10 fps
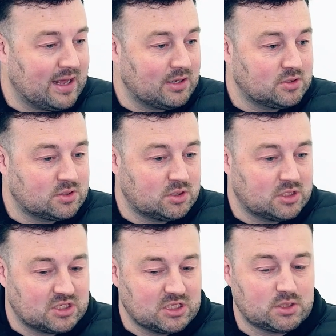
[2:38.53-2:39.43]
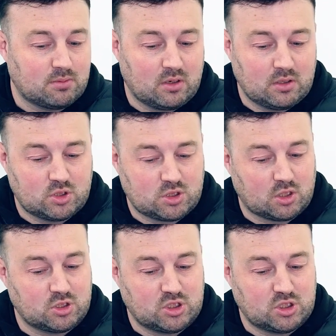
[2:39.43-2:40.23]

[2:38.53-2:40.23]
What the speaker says: and the system can start to